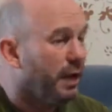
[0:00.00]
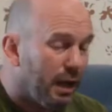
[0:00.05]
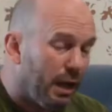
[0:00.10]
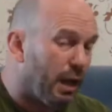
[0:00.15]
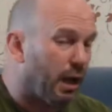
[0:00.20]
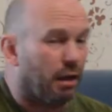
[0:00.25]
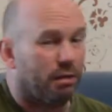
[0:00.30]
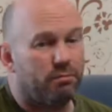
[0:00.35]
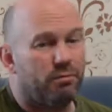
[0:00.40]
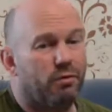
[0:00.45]
in?
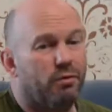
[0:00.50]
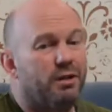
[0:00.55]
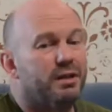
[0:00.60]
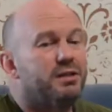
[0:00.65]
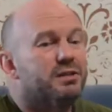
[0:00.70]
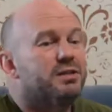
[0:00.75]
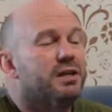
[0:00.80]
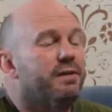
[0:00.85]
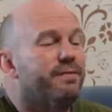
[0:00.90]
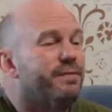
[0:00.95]
Yeah, well,
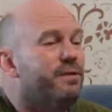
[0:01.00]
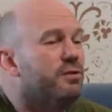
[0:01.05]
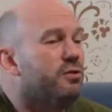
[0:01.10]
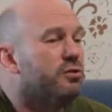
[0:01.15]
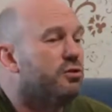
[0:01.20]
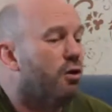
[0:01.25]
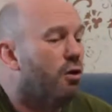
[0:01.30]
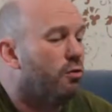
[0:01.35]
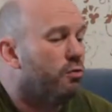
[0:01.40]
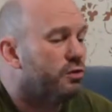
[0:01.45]
it's, if
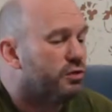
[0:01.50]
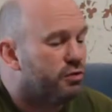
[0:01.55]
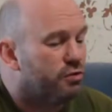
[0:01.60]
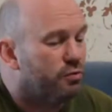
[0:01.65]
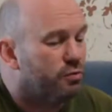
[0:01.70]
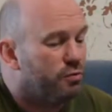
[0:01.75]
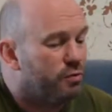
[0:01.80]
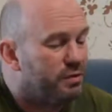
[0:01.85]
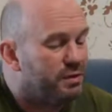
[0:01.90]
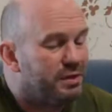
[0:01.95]
you go
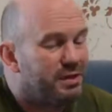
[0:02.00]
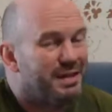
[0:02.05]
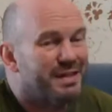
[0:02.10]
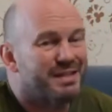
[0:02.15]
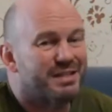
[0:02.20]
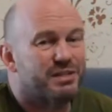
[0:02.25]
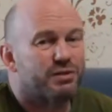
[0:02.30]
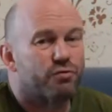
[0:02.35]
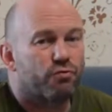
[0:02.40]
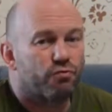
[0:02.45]
to
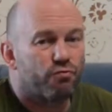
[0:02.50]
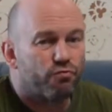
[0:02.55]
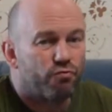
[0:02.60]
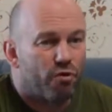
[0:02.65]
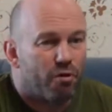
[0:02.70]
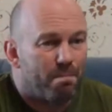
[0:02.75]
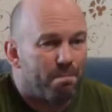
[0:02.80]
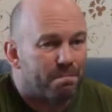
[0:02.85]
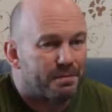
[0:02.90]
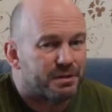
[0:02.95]

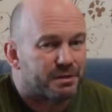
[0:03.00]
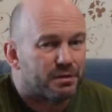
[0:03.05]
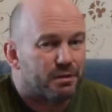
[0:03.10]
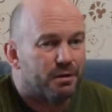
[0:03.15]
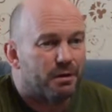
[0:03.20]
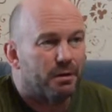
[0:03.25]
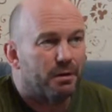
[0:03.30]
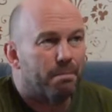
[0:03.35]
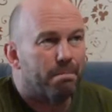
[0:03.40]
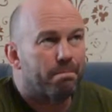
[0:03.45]

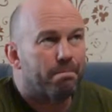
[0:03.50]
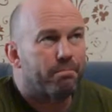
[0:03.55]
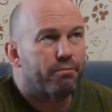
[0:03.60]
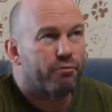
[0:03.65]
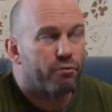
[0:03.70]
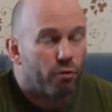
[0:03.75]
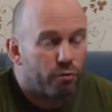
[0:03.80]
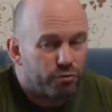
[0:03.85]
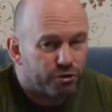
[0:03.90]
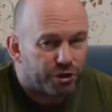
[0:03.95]
disrupt
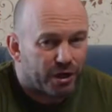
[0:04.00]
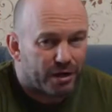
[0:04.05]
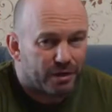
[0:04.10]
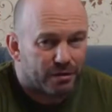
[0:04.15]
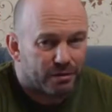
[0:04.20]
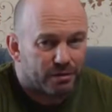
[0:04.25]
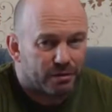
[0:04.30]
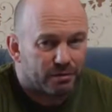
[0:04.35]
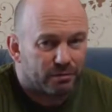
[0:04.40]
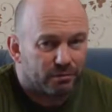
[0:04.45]

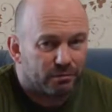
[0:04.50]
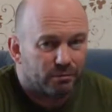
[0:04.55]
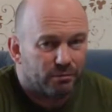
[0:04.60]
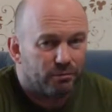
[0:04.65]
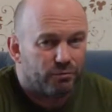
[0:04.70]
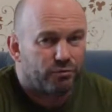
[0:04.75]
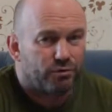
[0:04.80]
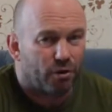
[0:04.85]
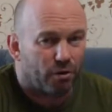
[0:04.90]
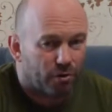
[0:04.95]
project
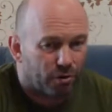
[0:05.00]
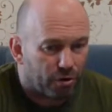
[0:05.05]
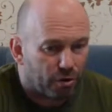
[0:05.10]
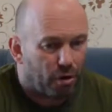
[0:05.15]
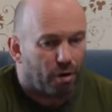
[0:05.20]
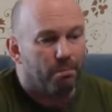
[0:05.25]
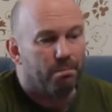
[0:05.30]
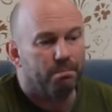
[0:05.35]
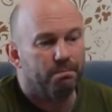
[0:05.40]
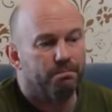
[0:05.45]
dot
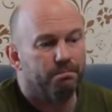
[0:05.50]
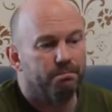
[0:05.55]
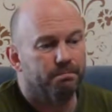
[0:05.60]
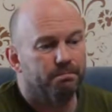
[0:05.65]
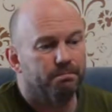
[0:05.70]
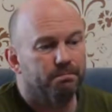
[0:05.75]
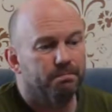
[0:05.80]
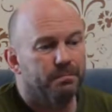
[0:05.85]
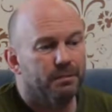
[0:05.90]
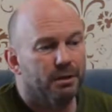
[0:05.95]
com,
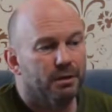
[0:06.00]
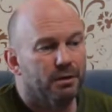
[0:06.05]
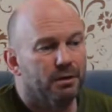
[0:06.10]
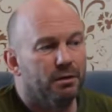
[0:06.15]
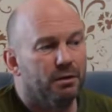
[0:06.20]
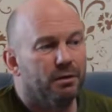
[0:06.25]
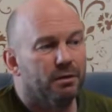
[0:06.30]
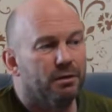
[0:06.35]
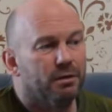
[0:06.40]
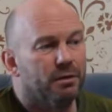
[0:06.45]

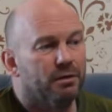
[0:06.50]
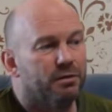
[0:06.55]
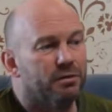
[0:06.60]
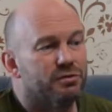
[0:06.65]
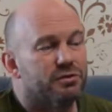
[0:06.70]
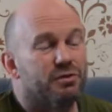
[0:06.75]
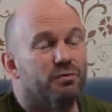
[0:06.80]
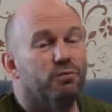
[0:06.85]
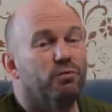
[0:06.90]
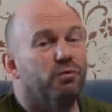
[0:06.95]

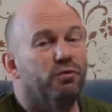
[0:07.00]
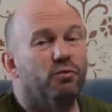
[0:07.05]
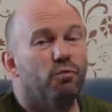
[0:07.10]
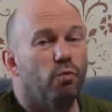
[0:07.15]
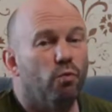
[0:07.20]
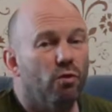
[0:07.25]
there's a, the